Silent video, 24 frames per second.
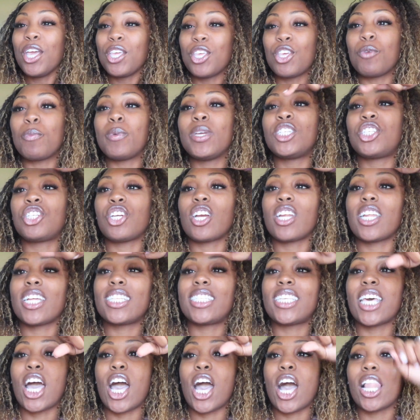you be sure
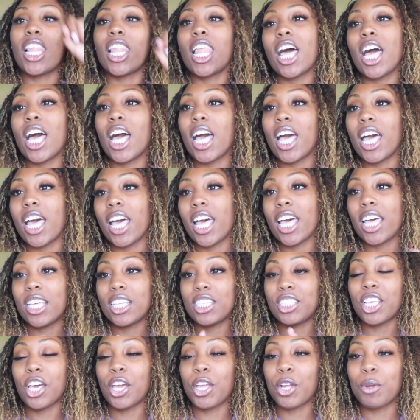to tell
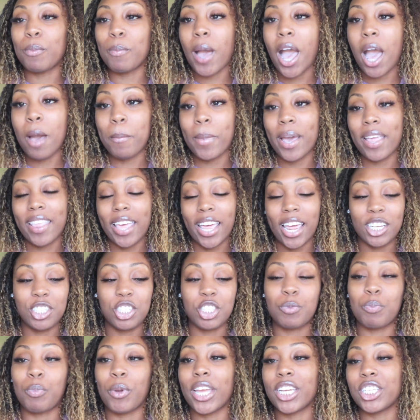uh, tell your mom my dad
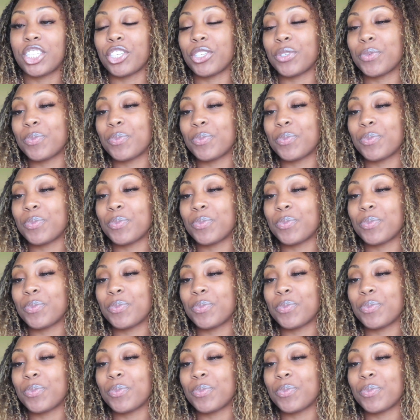just pranked